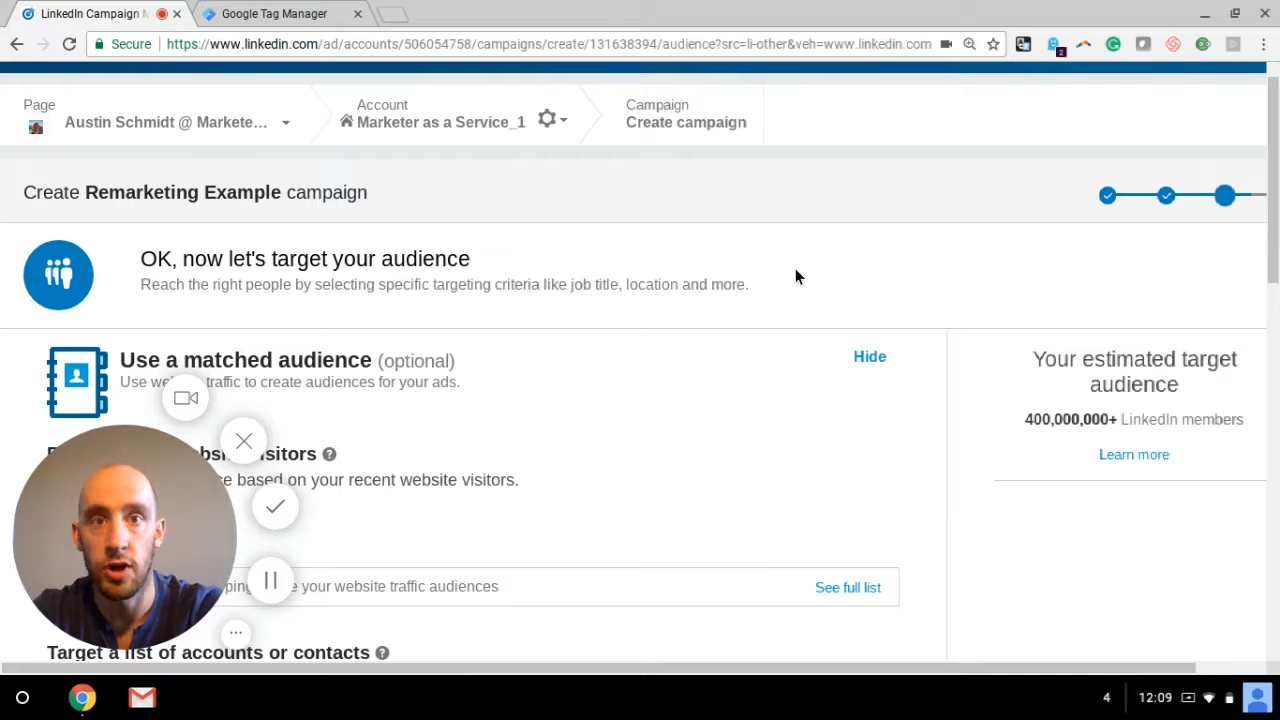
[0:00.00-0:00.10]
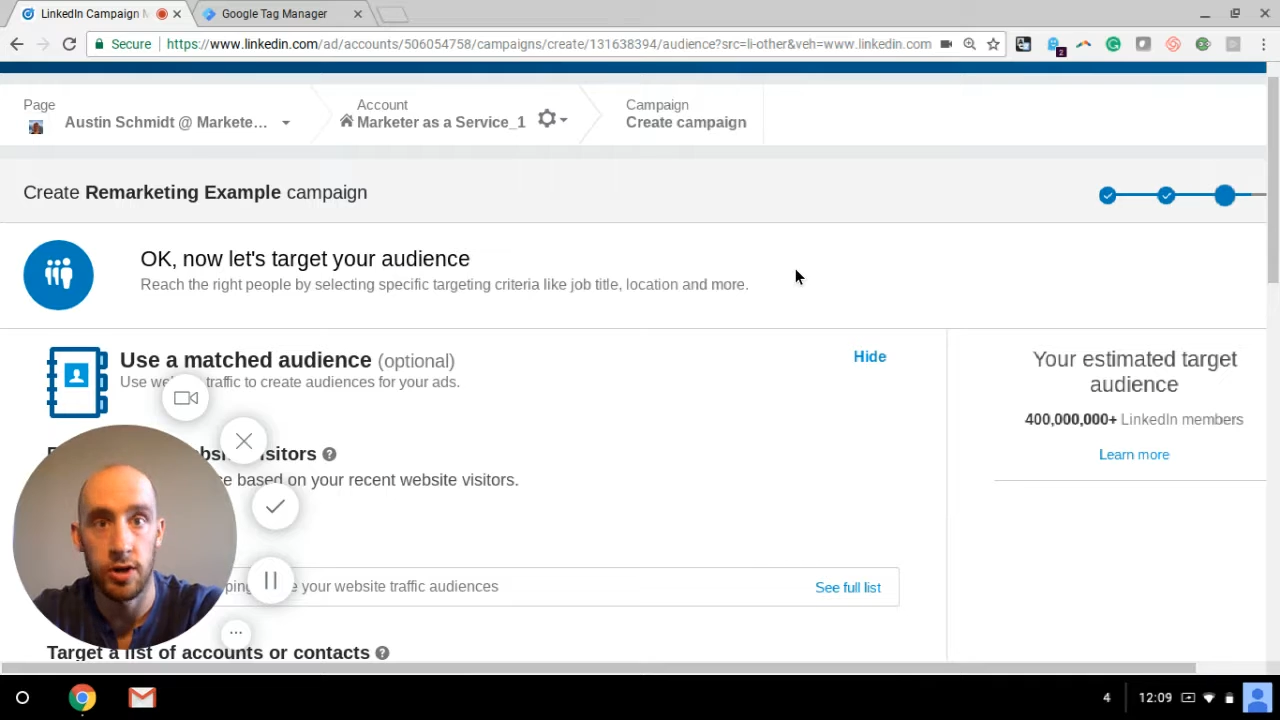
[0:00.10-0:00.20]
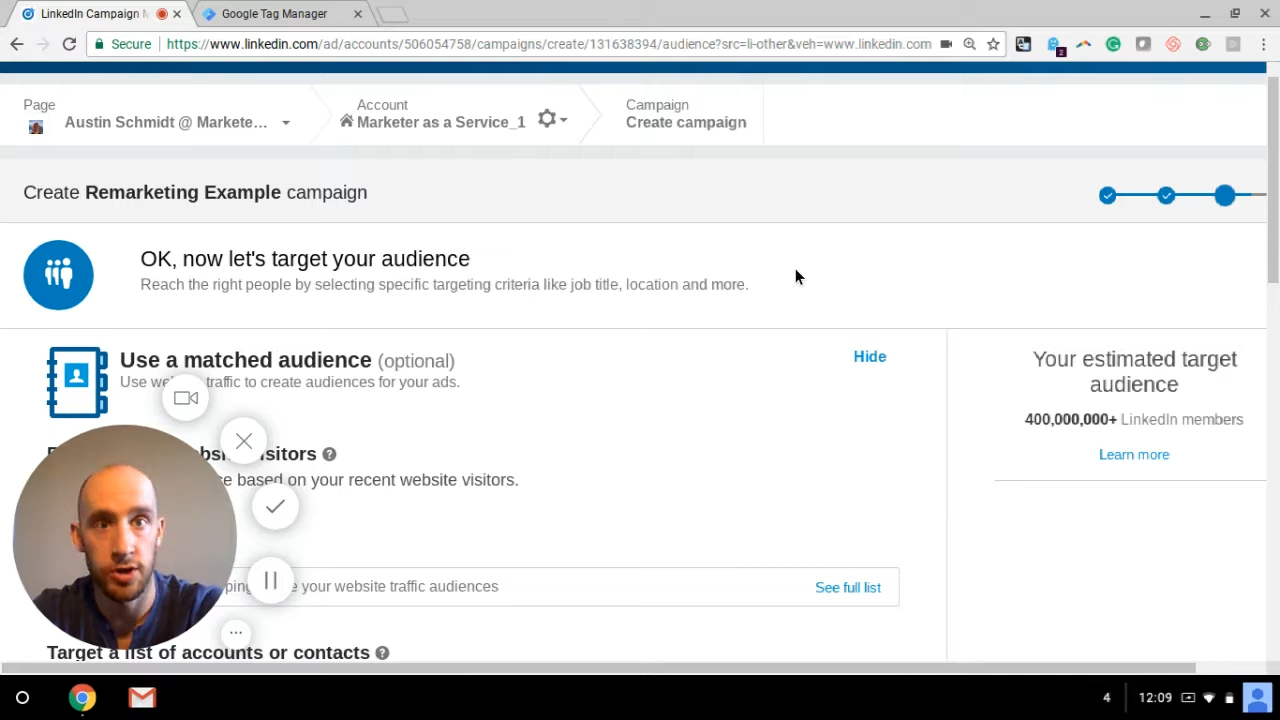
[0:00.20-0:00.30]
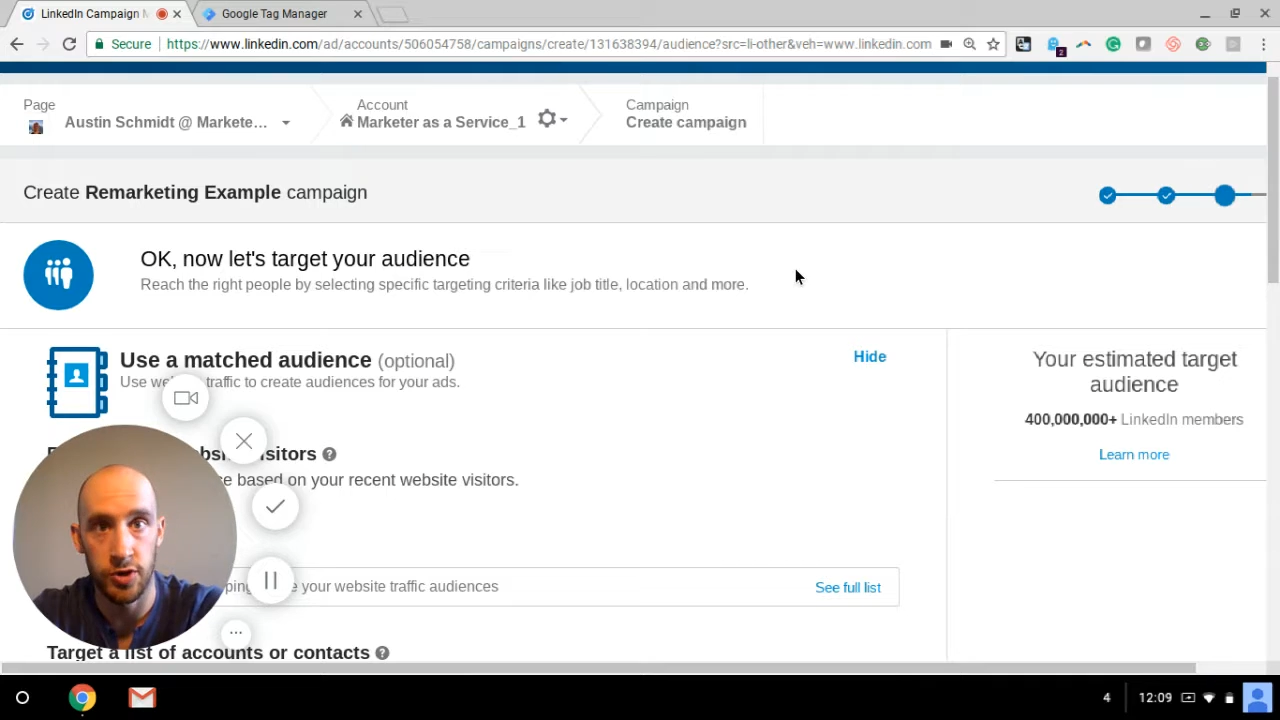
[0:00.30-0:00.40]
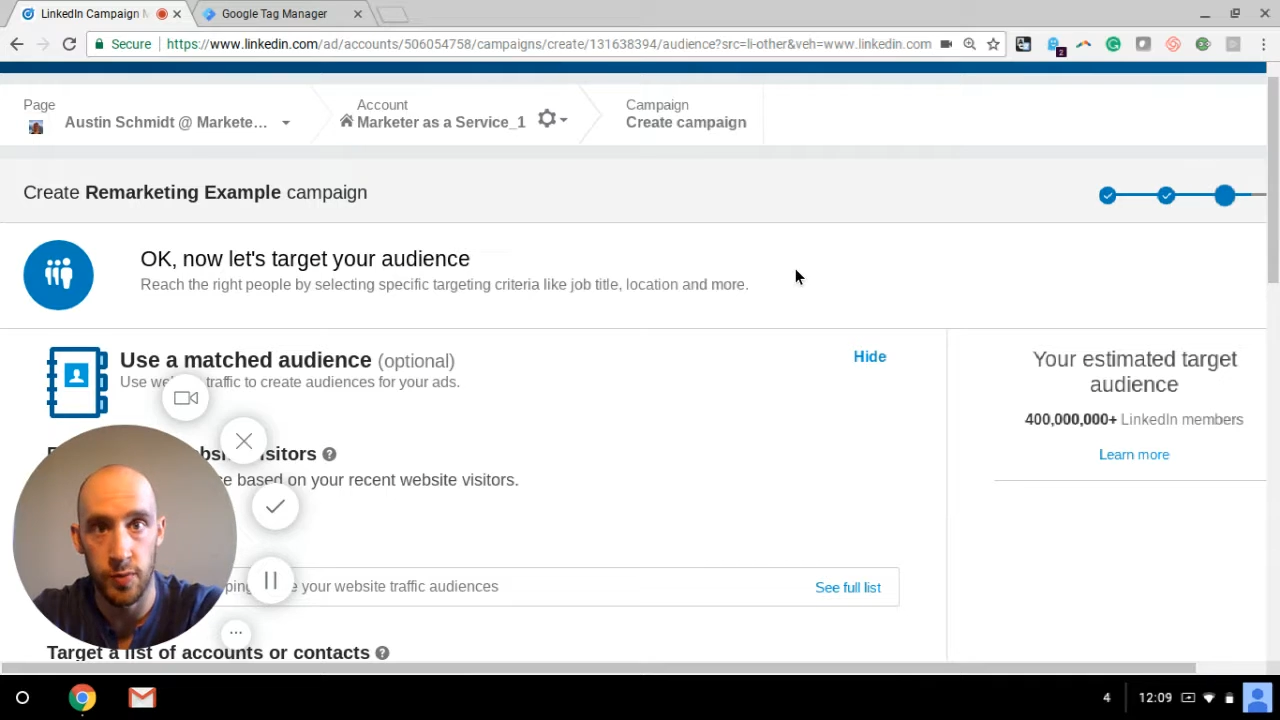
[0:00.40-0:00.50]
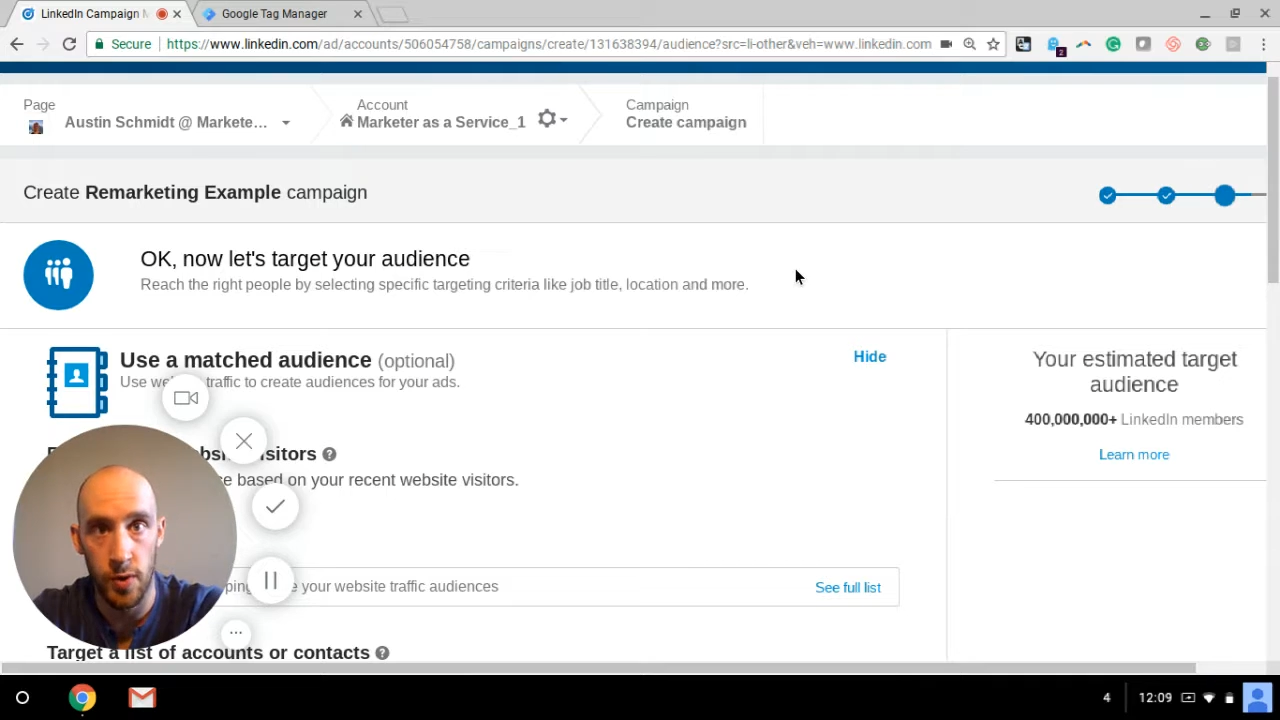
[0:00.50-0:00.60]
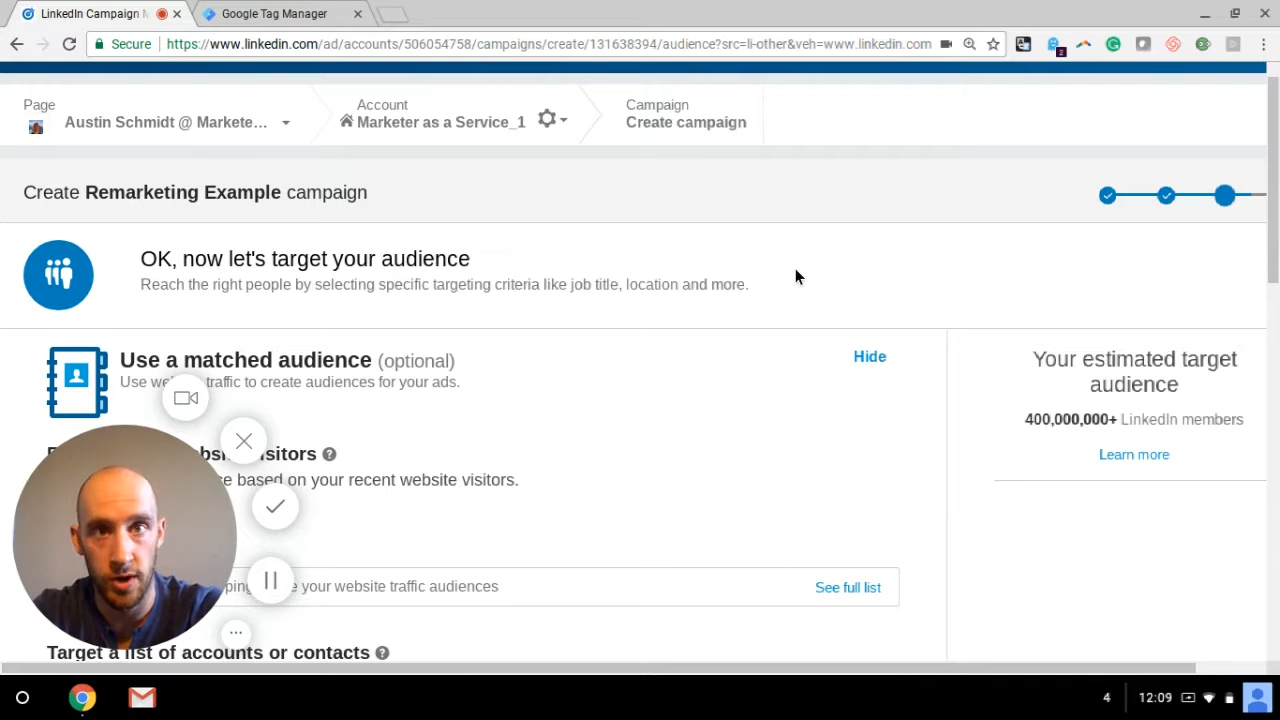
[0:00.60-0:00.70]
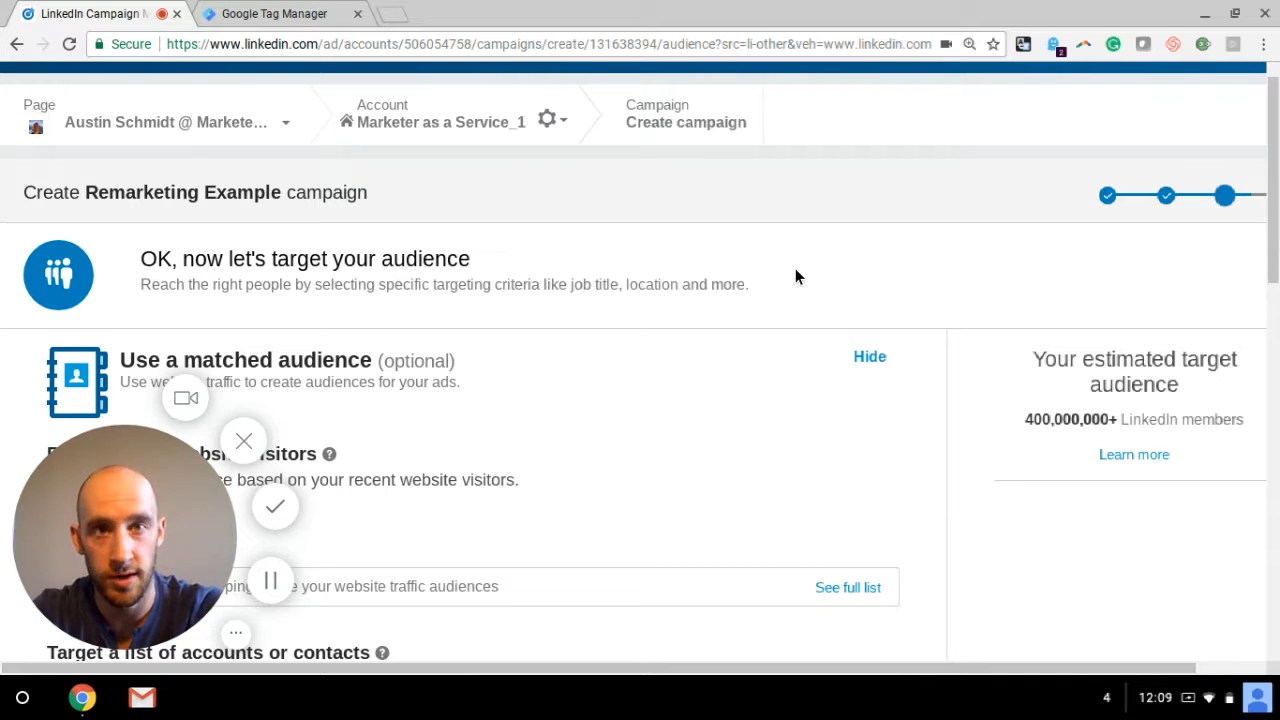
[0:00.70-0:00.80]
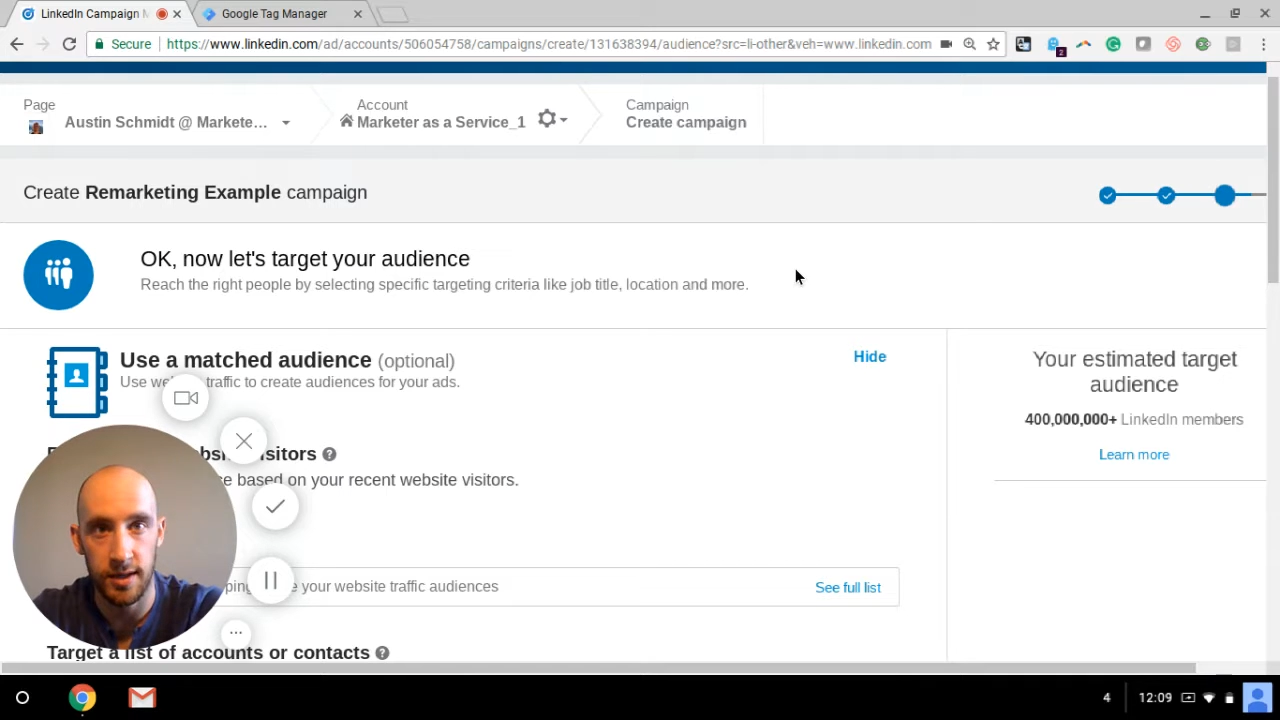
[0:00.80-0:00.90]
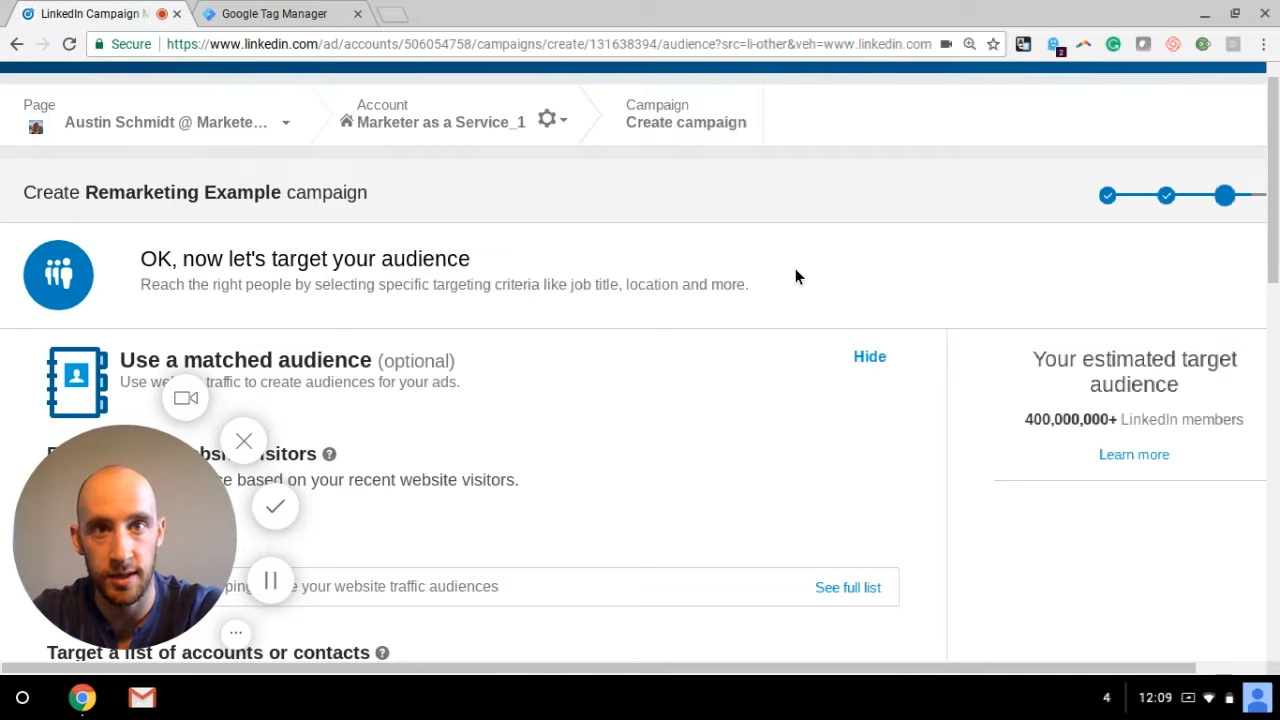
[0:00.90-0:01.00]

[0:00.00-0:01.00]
in your marketing